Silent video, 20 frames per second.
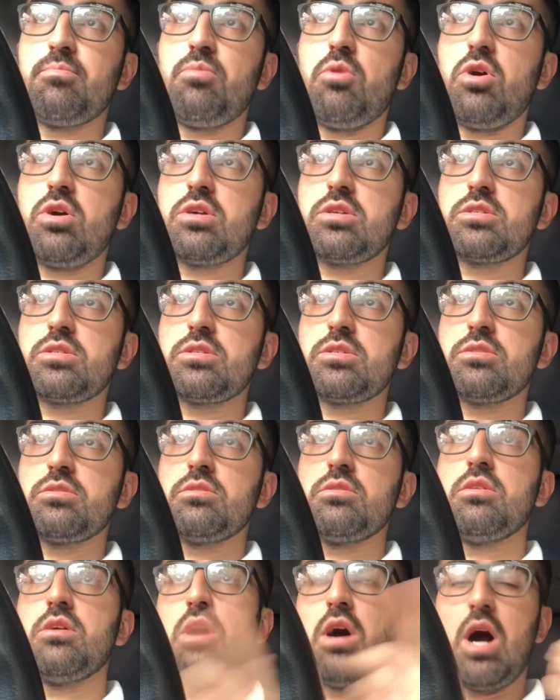the box,
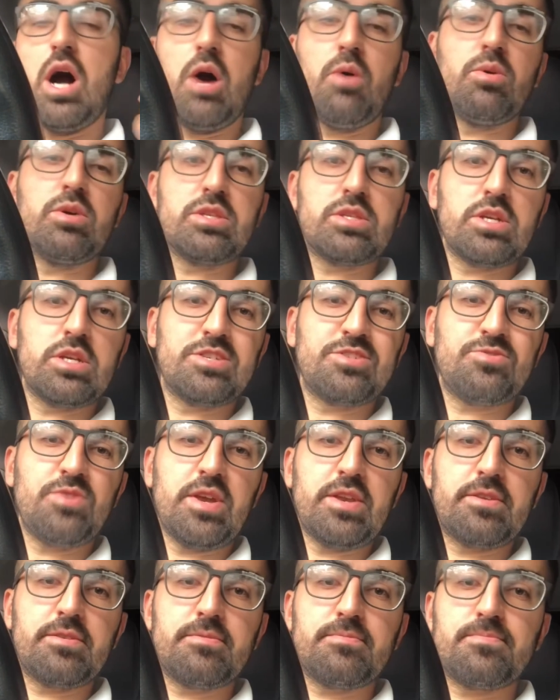our one turns
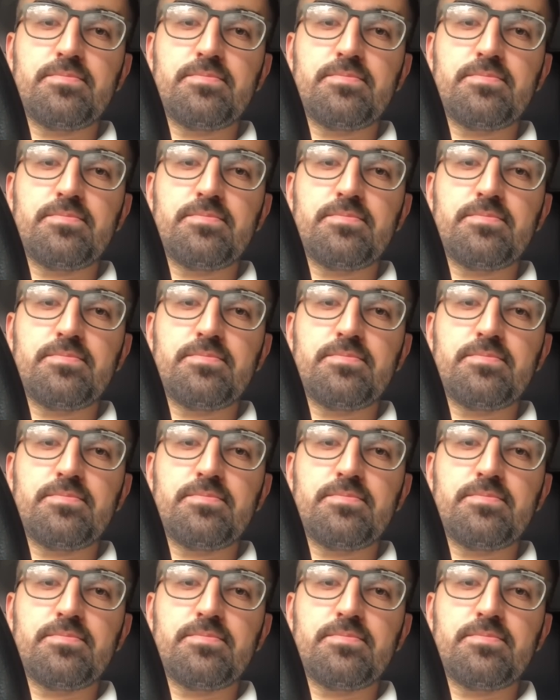red.